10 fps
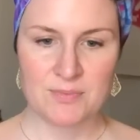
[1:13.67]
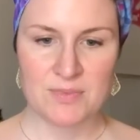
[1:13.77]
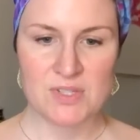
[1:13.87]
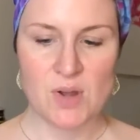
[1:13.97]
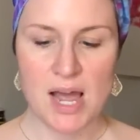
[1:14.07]

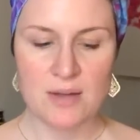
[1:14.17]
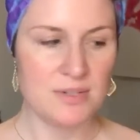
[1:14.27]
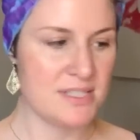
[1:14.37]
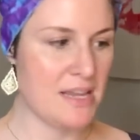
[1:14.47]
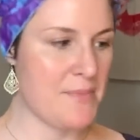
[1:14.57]
So I
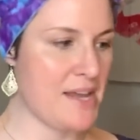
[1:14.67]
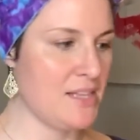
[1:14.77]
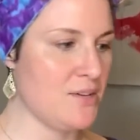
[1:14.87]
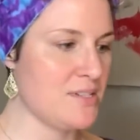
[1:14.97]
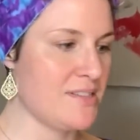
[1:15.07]
will say my
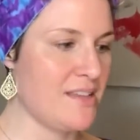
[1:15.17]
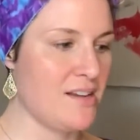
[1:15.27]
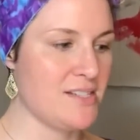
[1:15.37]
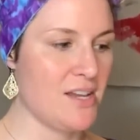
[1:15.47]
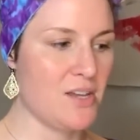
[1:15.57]
hellos and then
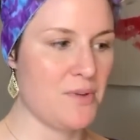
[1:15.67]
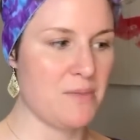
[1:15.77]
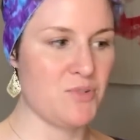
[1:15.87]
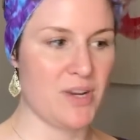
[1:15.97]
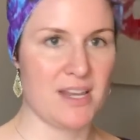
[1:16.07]
I'll tell you what
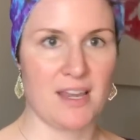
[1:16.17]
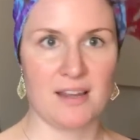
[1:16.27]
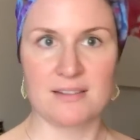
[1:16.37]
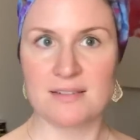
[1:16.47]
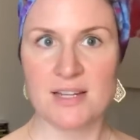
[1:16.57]
I'm
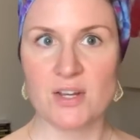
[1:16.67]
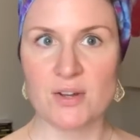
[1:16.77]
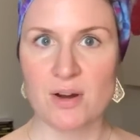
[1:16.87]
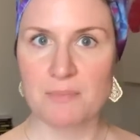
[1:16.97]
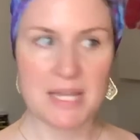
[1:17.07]
drinking. I know
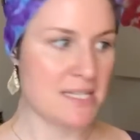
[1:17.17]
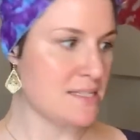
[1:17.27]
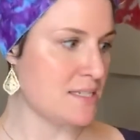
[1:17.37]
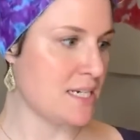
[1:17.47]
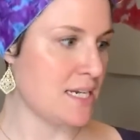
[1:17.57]
you're on
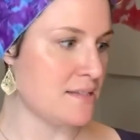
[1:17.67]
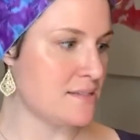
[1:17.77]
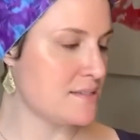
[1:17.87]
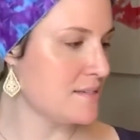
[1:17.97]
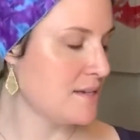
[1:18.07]
pins and
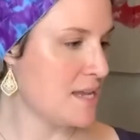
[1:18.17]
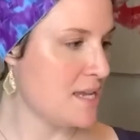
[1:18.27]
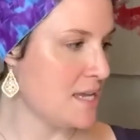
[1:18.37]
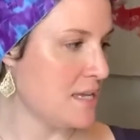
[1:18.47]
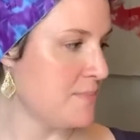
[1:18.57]
needs.
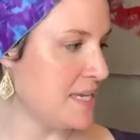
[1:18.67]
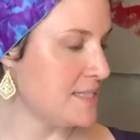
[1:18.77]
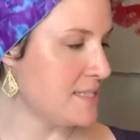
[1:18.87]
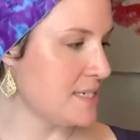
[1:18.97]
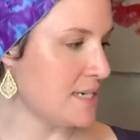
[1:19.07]

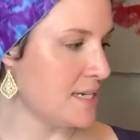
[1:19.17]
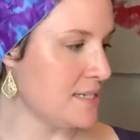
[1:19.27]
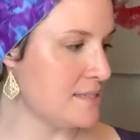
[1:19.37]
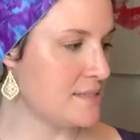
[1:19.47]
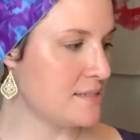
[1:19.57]
Pins and
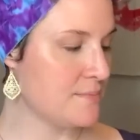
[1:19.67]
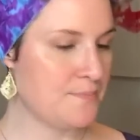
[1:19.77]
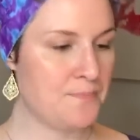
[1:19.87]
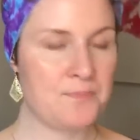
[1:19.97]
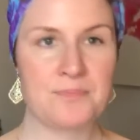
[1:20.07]
needs.
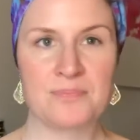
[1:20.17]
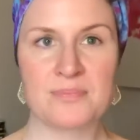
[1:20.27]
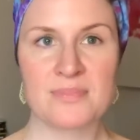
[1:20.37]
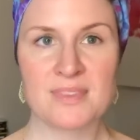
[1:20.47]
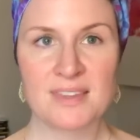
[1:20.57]

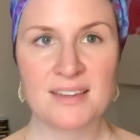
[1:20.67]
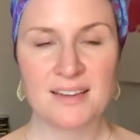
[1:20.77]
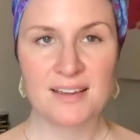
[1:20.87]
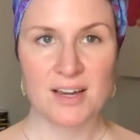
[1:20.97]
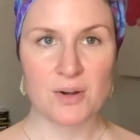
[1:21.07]

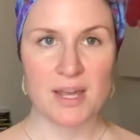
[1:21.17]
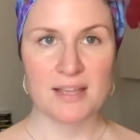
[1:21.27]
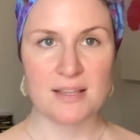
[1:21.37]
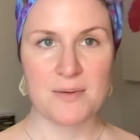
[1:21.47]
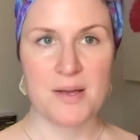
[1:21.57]

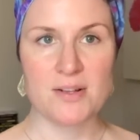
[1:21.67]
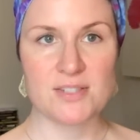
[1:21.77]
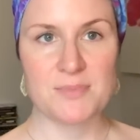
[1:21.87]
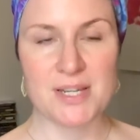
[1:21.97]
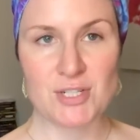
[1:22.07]
Okay, let me
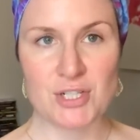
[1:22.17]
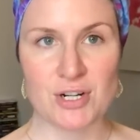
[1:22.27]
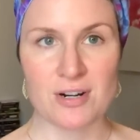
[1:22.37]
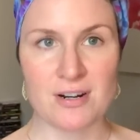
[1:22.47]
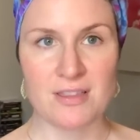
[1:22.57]
also make
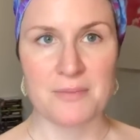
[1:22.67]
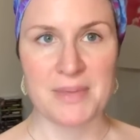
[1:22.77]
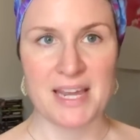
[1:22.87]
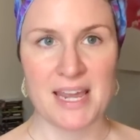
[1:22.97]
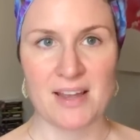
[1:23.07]
sure that
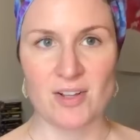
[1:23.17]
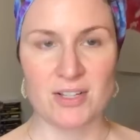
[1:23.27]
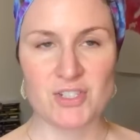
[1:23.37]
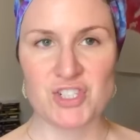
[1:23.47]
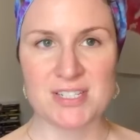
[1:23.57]
my
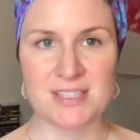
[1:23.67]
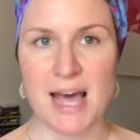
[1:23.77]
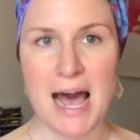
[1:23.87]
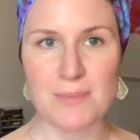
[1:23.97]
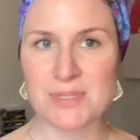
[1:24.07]
angle is just
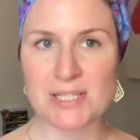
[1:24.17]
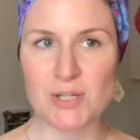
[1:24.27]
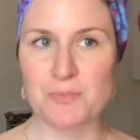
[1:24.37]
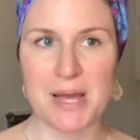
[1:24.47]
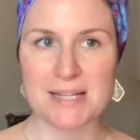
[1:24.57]
the
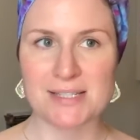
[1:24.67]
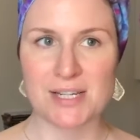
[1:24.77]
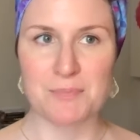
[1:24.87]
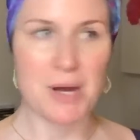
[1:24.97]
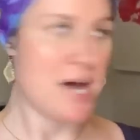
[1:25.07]
absolute best it could